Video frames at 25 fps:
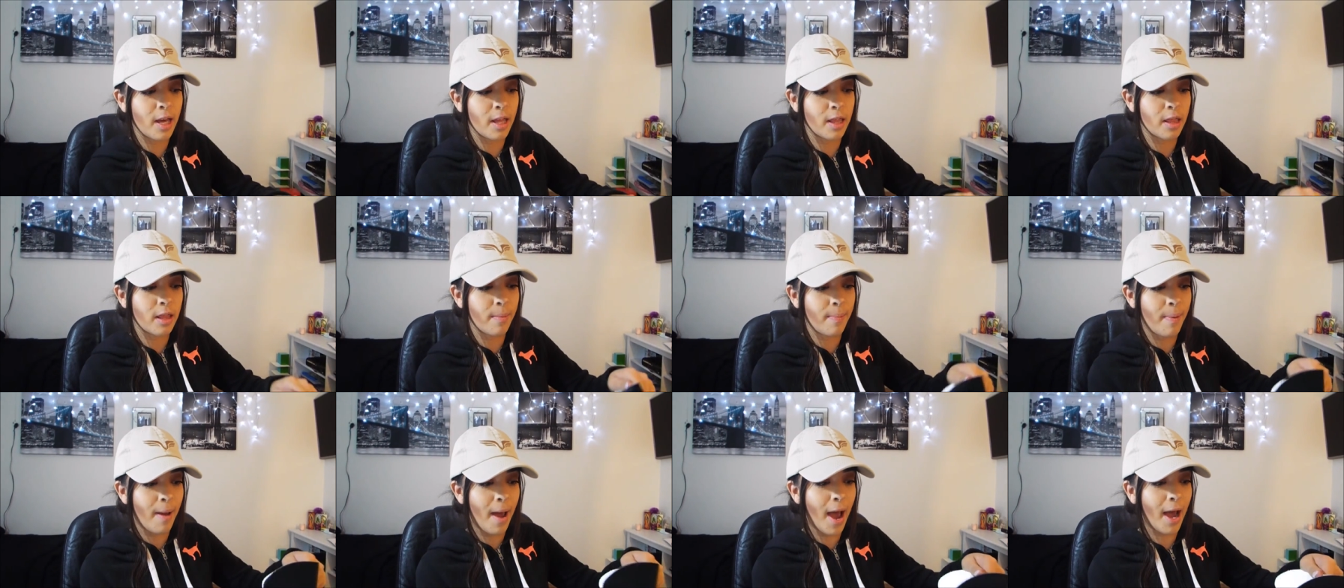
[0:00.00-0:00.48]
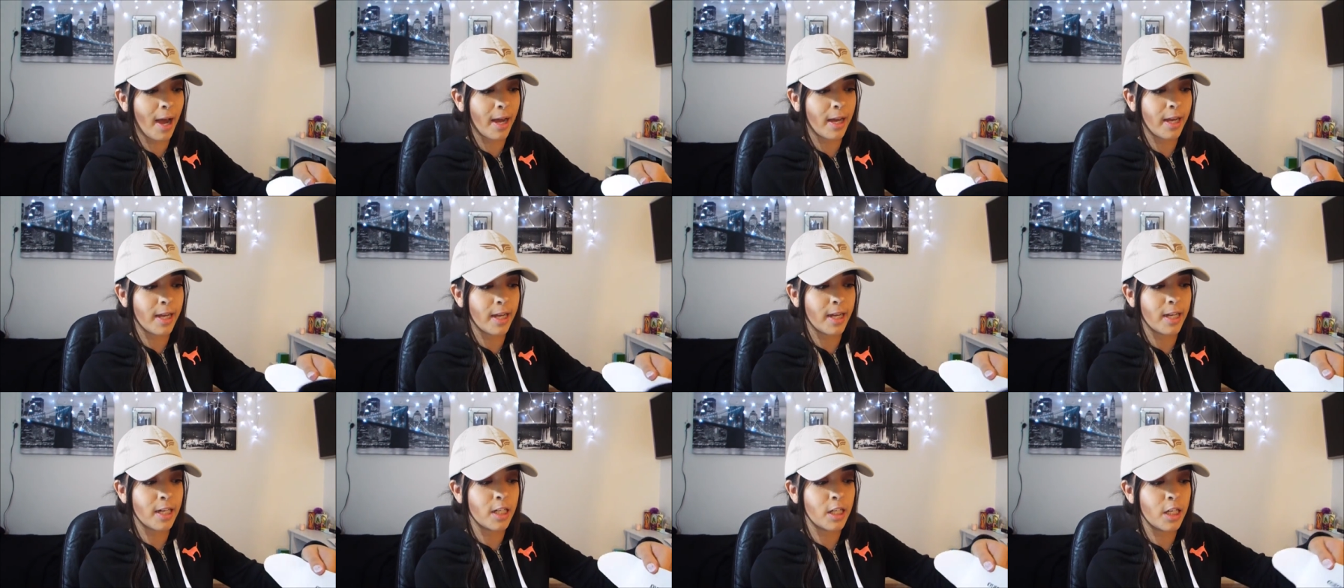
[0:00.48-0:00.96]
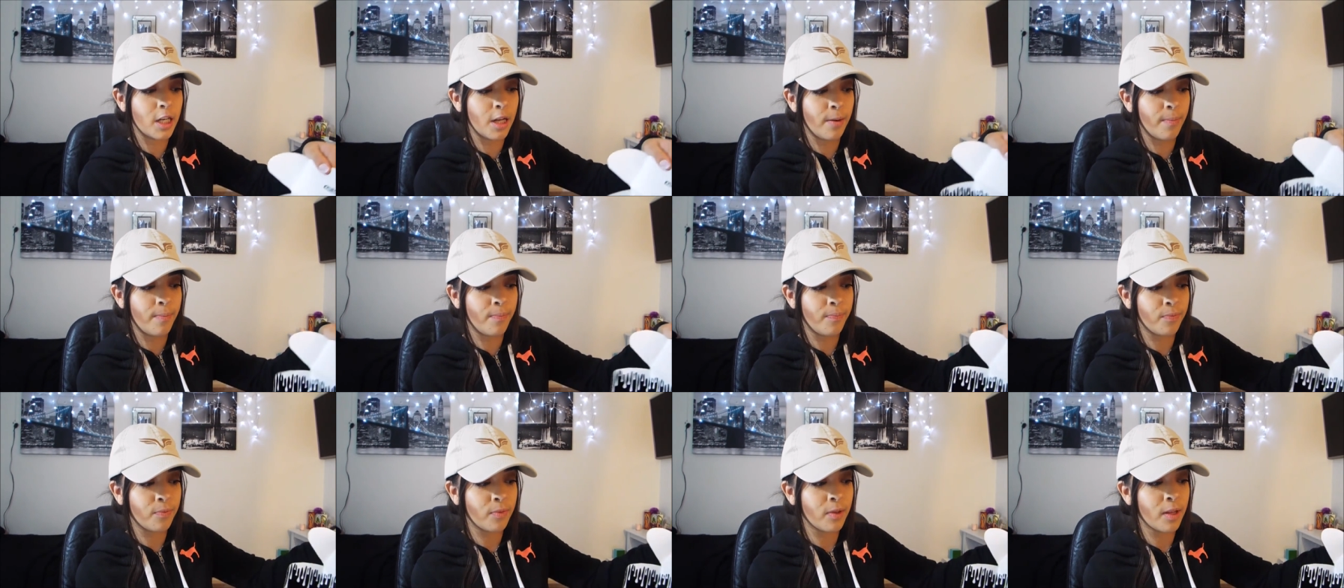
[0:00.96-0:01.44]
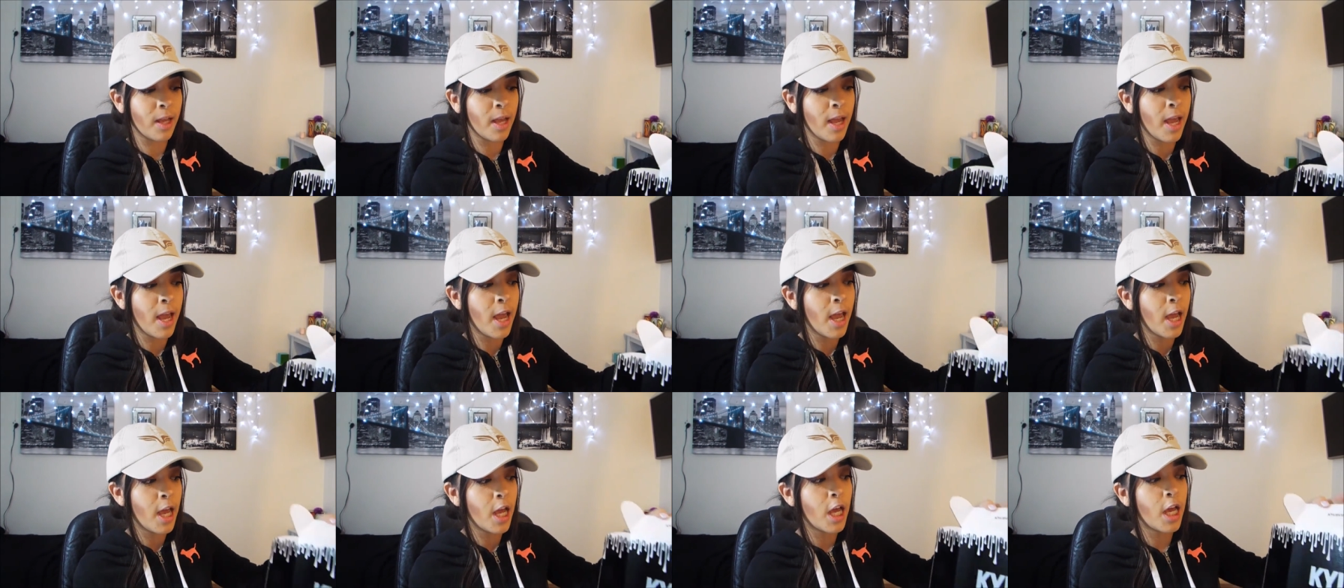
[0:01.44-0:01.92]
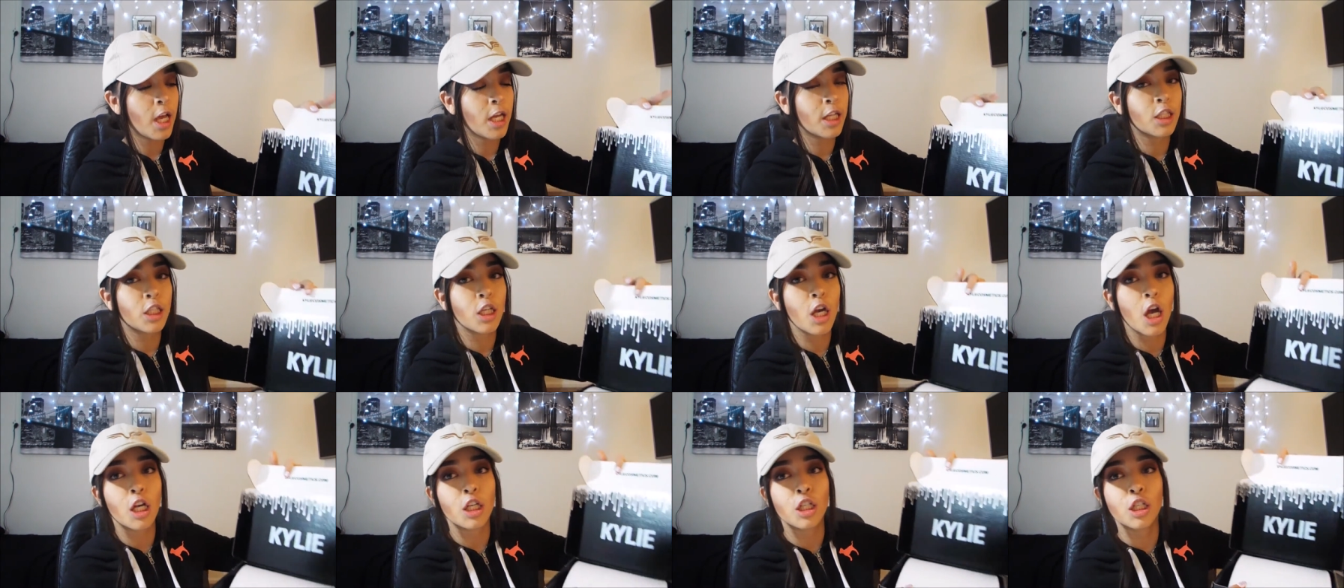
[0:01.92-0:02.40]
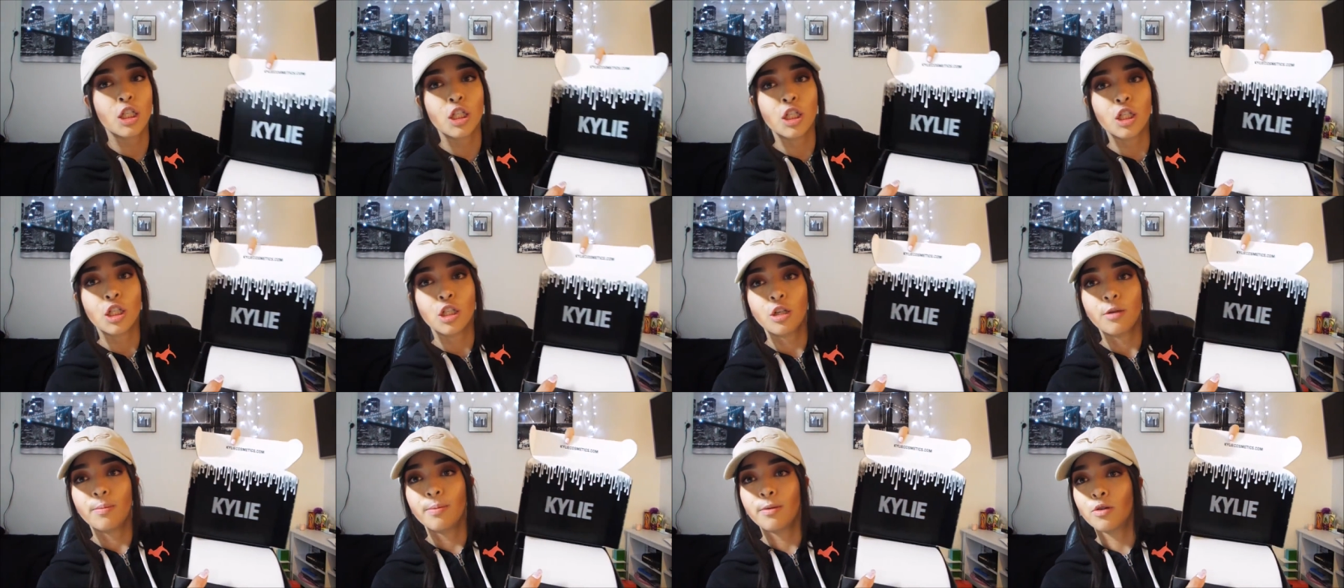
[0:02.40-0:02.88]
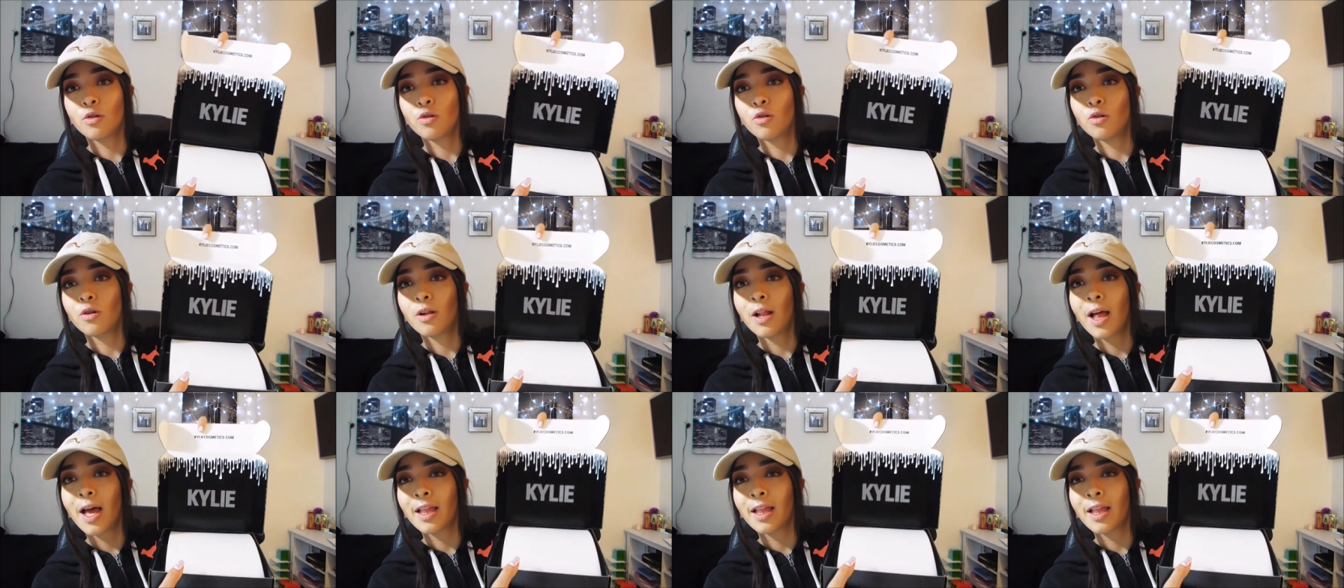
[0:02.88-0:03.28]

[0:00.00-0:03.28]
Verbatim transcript: the package, it's super cool.